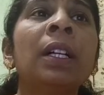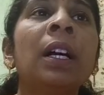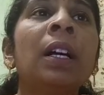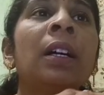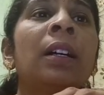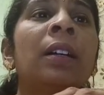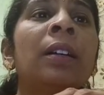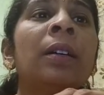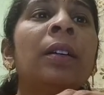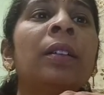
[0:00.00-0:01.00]

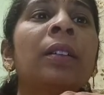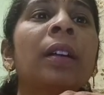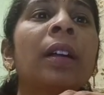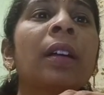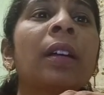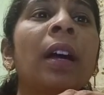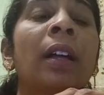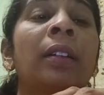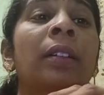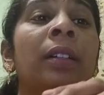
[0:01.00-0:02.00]
Uh,
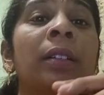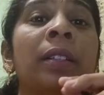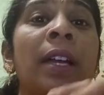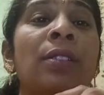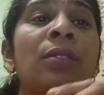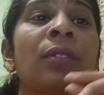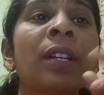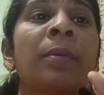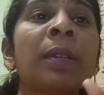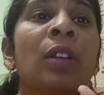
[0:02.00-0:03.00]

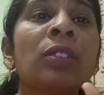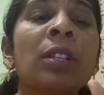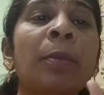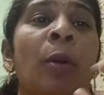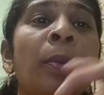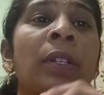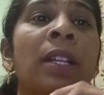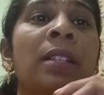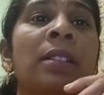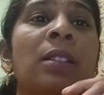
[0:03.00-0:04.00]
Dioscorea belongs the properties.